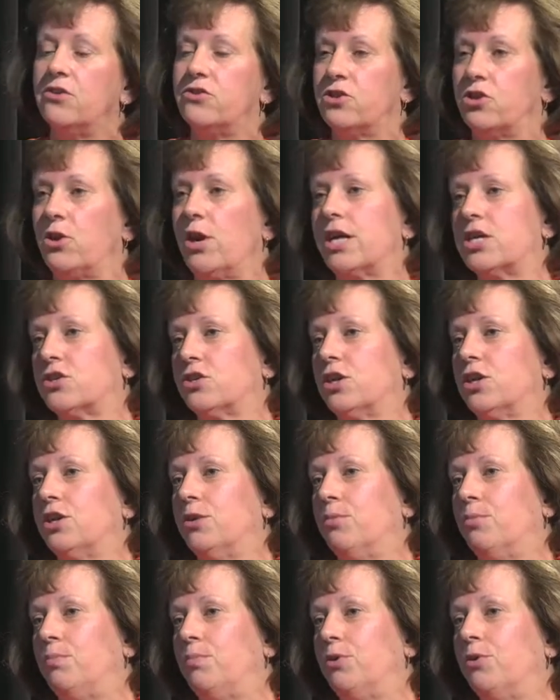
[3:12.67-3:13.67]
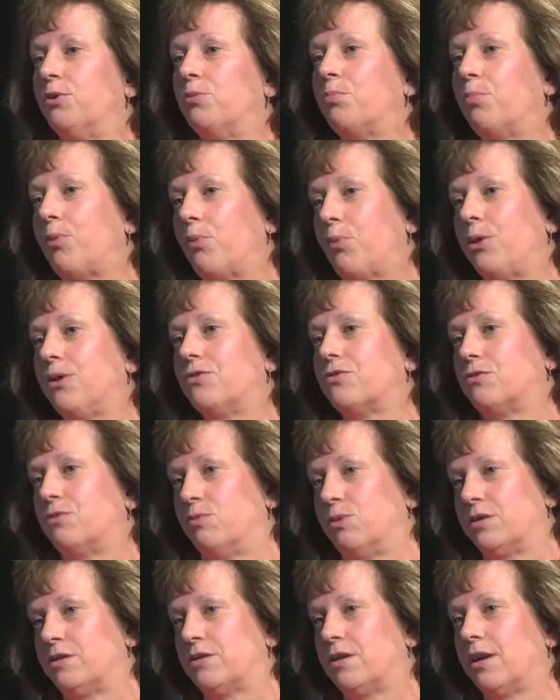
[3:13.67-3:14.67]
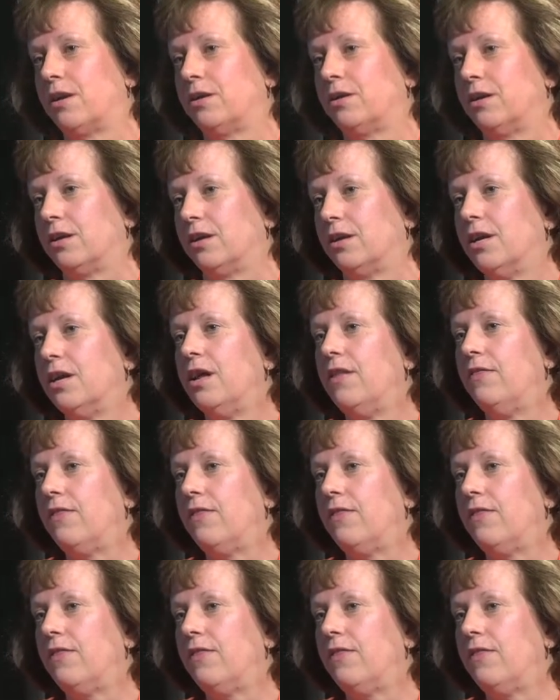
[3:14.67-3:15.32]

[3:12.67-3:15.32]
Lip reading: So you're actually going to build points for recycling.